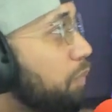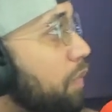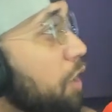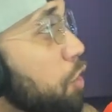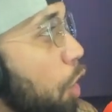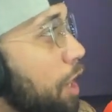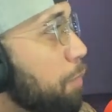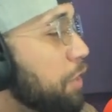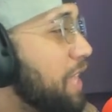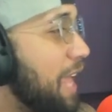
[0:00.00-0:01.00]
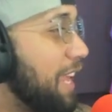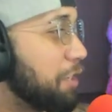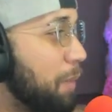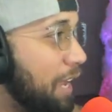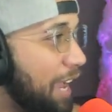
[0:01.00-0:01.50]
Norton, appreciate that like as
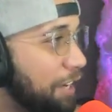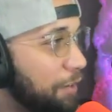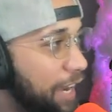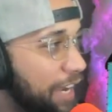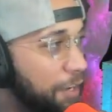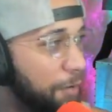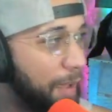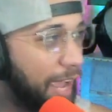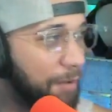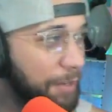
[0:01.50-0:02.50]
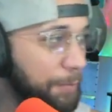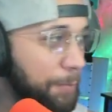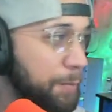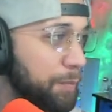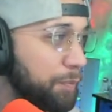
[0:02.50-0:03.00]
well. How you doing? How you doing, baby?
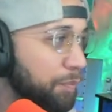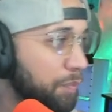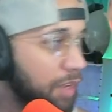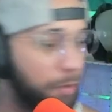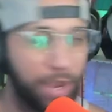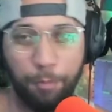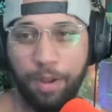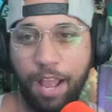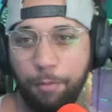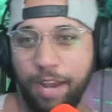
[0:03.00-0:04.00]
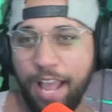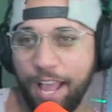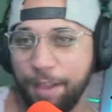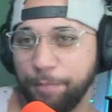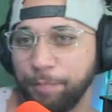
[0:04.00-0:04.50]
What up, what up, what up?